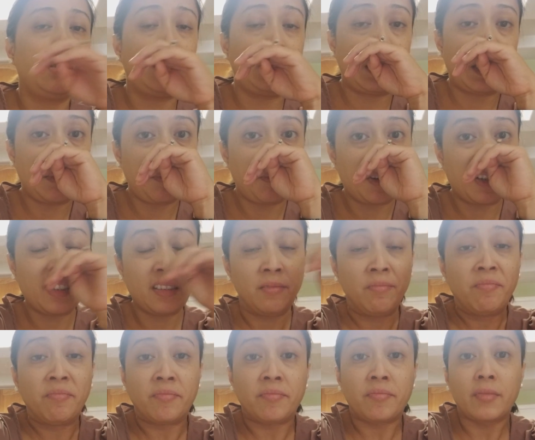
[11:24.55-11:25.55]
keep on
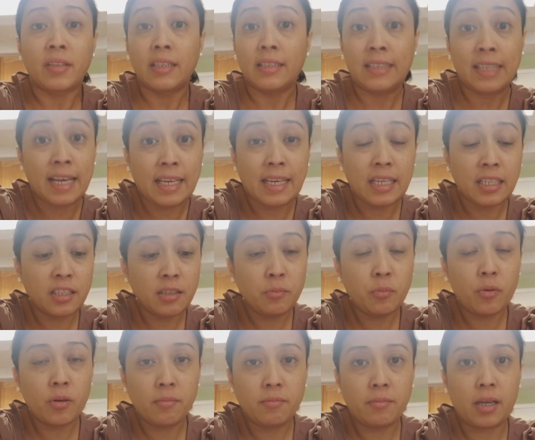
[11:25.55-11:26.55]
taking the
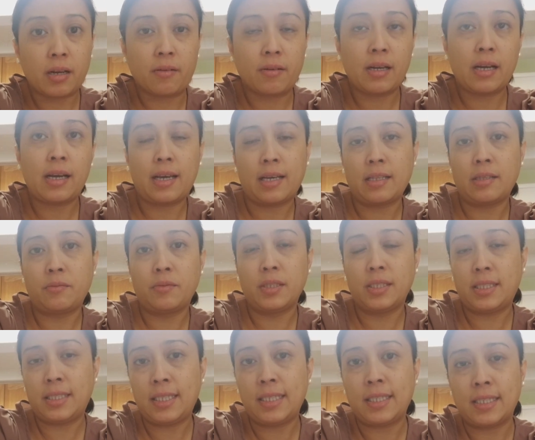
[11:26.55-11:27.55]
Buah Merah, and we'll
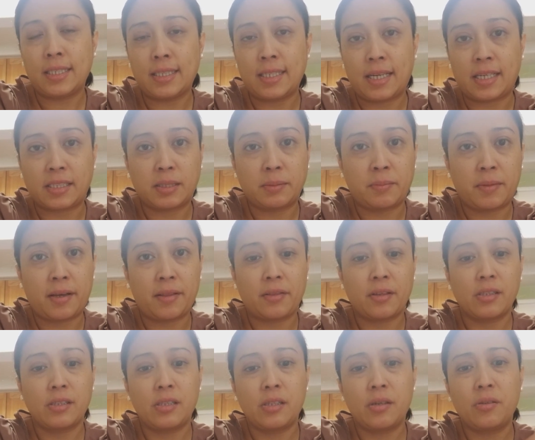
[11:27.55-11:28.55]
see you in the next month.
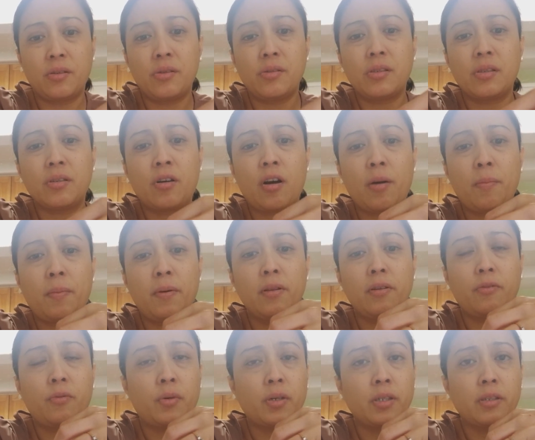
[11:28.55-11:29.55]
So those are a couple
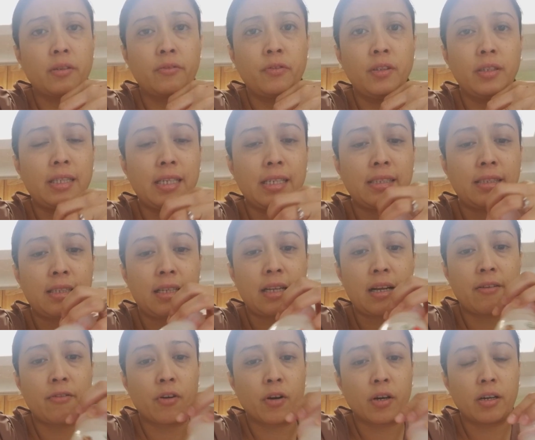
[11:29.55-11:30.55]
of wonderful things that
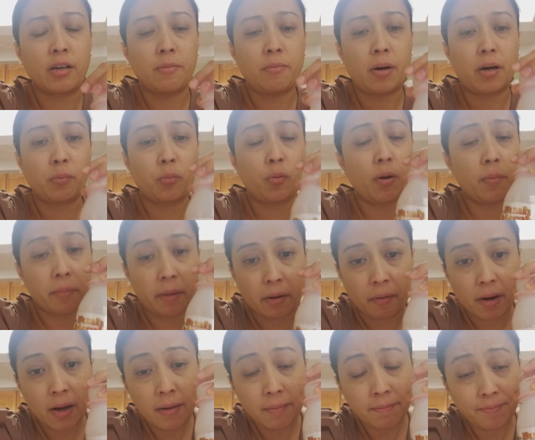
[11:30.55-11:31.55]
I've heard about Buah
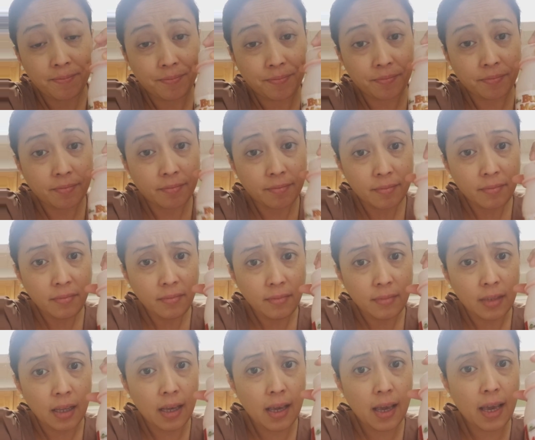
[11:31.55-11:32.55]
Merah.
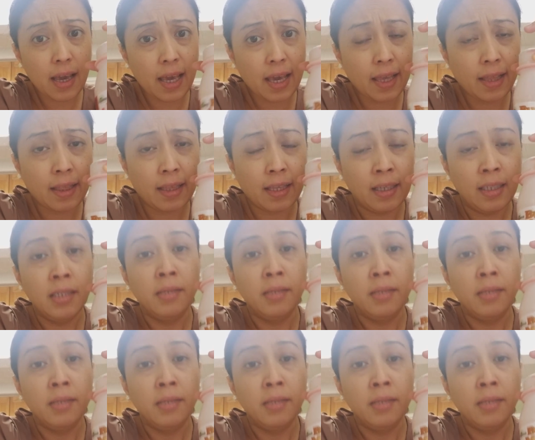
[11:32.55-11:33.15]
And